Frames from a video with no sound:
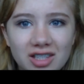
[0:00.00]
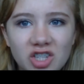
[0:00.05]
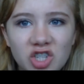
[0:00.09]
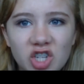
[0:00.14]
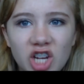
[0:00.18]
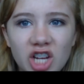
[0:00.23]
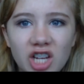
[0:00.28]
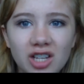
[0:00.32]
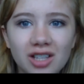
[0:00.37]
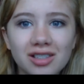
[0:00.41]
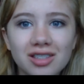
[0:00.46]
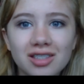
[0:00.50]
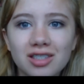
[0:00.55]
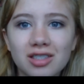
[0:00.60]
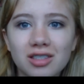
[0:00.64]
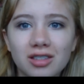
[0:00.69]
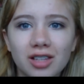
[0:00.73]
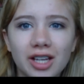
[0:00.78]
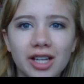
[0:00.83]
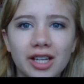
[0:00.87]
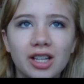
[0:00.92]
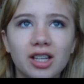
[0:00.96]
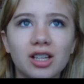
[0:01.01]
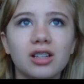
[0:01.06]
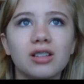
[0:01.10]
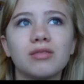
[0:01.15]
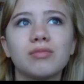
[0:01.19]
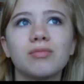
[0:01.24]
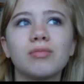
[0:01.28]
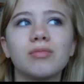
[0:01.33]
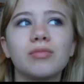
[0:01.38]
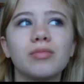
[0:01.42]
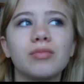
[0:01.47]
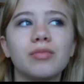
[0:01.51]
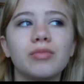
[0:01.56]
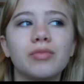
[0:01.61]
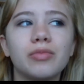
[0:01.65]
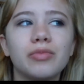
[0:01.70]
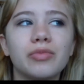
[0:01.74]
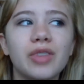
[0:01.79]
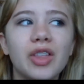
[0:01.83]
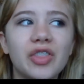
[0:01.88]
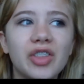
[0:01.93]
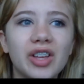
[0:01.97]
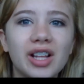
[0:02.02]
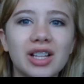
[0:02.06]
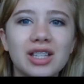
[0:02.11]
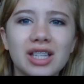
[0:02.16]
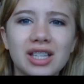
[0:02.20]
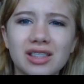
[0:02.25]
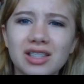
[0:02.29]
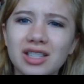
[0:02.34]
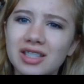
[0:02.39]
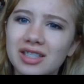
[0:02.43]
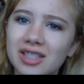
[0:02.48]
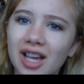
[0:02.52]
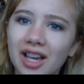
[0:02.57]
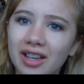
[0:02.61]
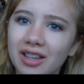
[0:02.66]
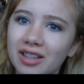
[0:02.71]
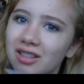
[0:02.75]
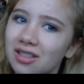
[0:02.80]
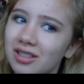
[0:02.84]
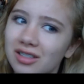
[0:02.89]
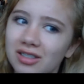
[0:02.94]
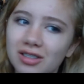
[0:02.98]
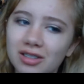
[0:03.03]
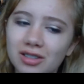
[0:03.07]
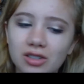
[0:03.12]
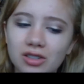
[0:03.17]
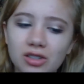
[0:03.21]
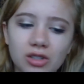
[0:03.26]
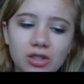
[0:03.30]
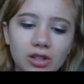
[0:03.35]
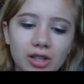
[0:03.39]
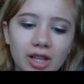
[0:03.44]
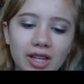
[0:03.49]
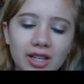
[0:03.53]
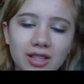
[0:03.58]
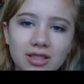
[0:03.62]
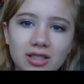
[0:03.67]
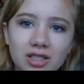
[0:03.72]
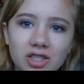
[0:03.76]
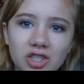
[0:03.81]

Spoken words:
shade. It's like, I think it's like the second to lightest